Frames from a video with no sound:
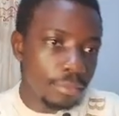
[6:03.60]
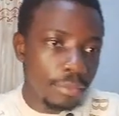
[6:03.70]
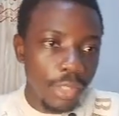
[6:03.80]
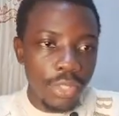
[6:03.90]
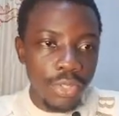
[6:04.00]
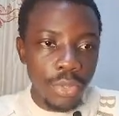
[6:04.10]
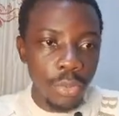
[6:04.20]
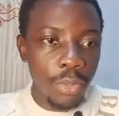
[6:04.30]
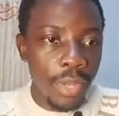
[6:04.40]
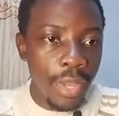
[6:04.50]
So
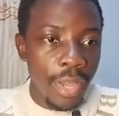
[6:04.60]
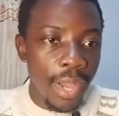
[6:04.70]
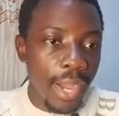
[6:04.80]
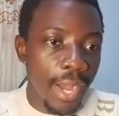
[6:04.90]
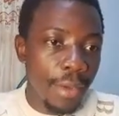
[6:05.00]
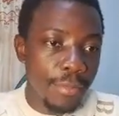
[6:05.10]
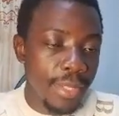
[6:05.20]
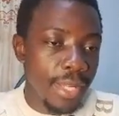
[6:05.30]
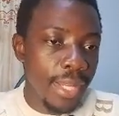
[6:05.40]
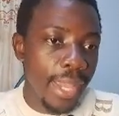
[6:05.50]
I'm
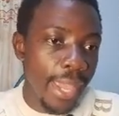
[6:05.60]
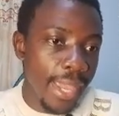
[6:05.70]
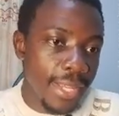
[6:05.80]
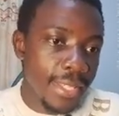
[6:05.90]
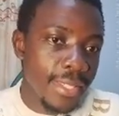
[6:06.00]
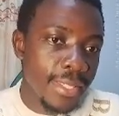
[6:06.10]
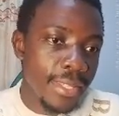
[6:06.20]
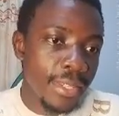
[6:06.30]
saying x.